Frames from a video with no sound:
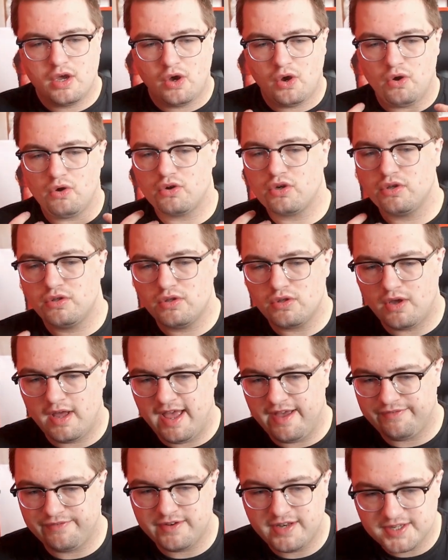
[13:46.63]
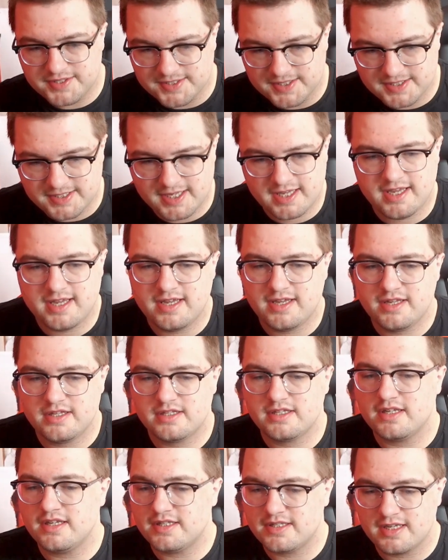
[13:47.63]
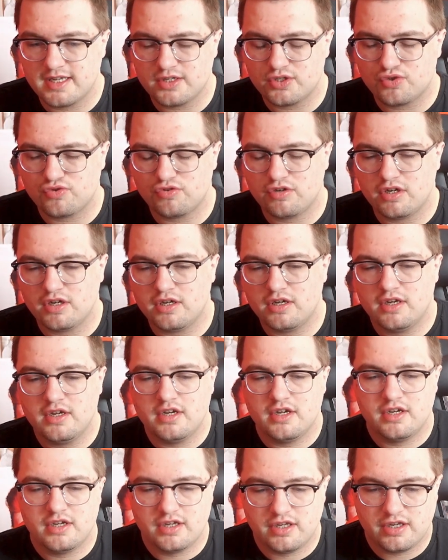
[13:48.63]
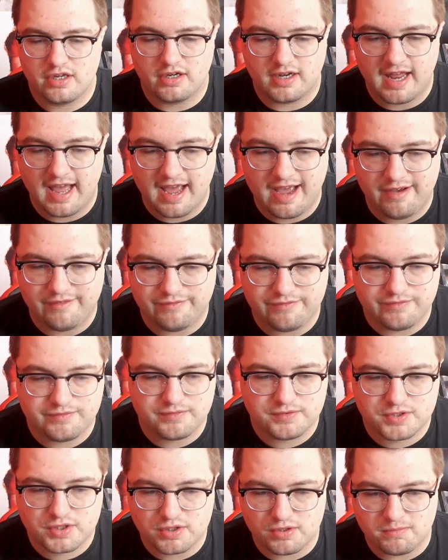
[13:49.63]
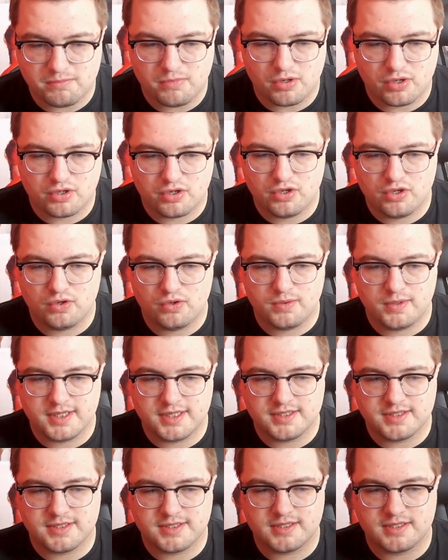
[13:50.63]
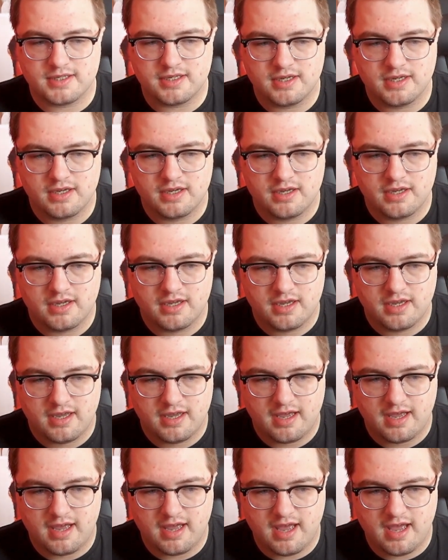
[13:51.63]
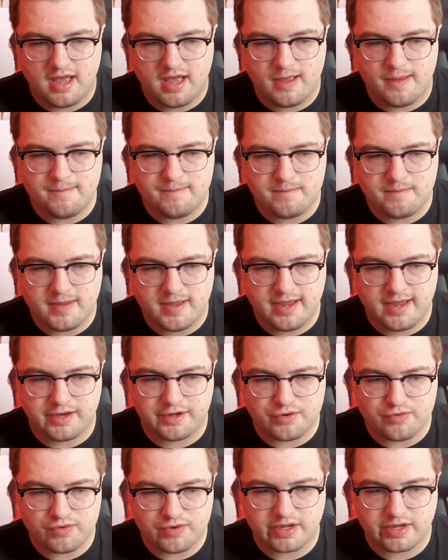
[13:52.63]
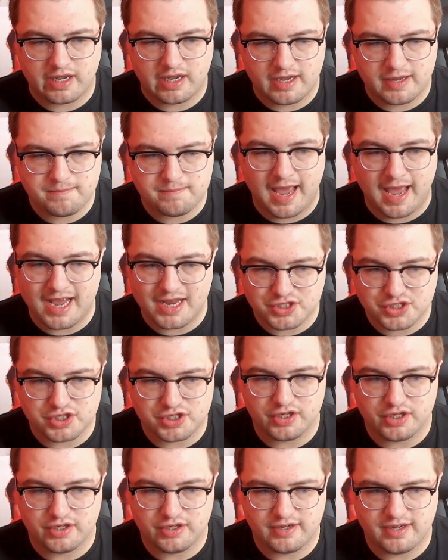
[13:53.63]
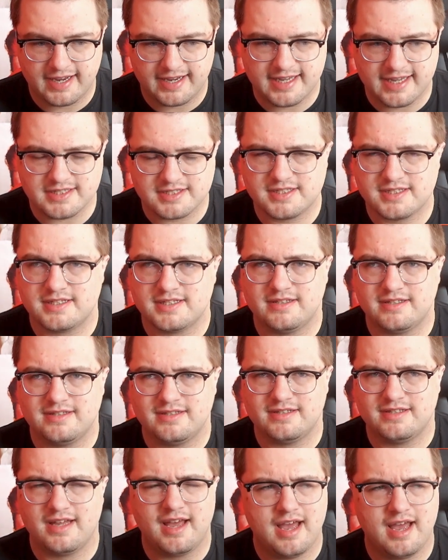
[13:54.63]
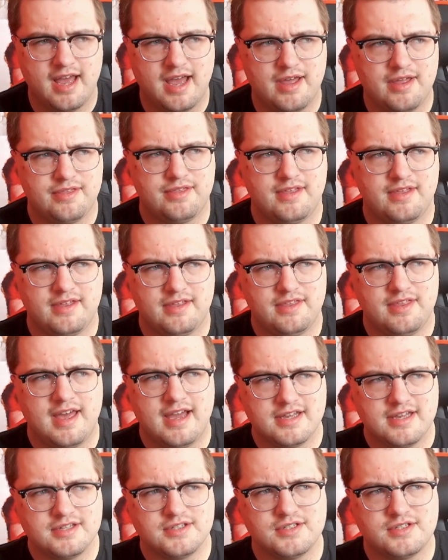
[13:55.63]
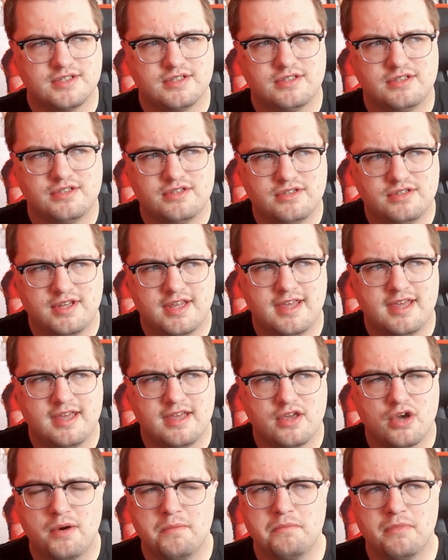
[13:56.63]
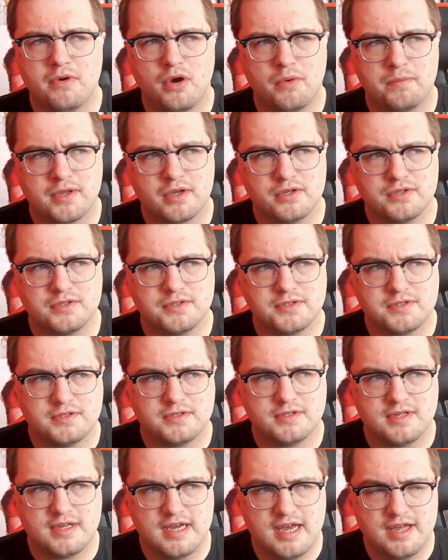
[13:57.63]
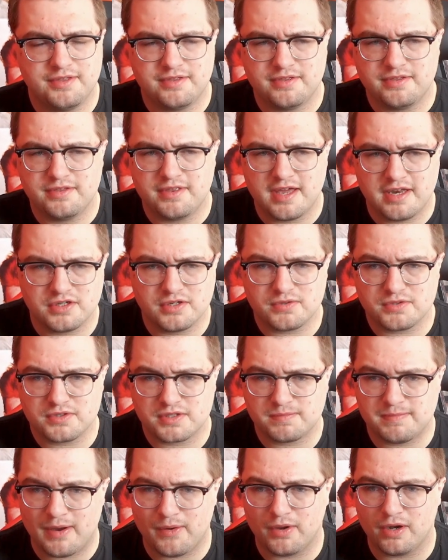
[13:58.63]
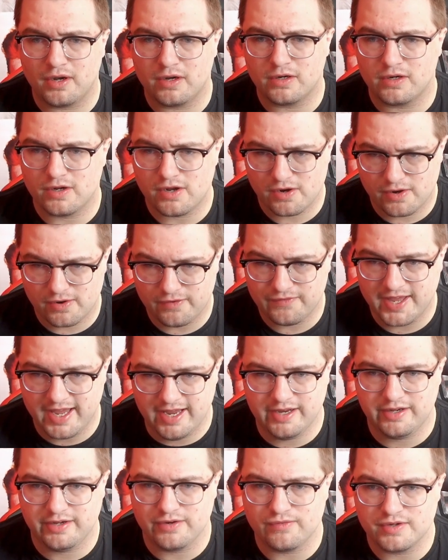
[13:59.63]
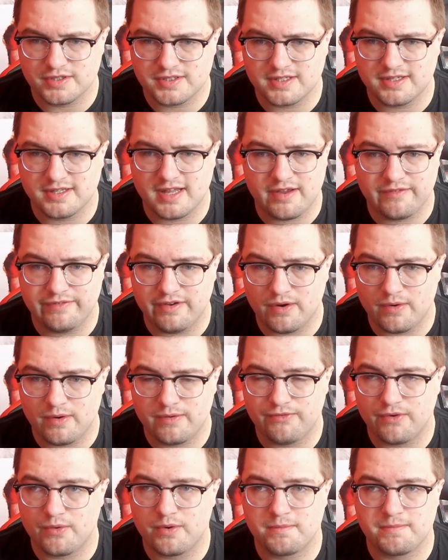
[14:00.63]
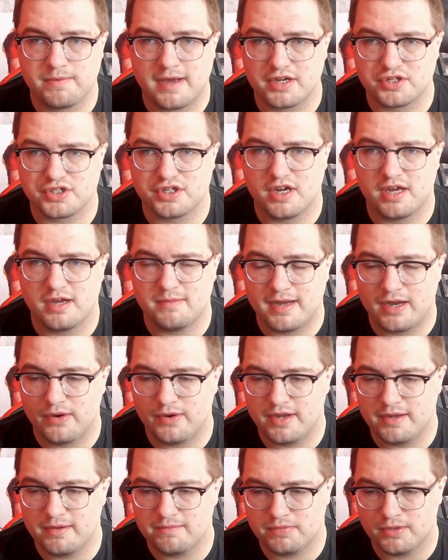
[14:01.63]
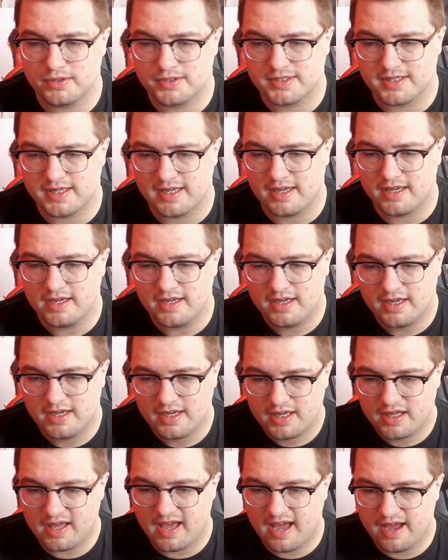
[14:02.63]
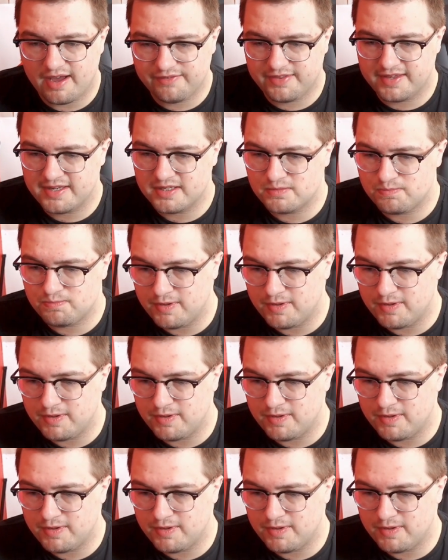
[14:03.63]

or ethnicities, etc., you'll have someone who is ignorantly passionate, I guess. That is the combo, because they do spout a lot of ignorance and they're very, very passionate about it, but you have these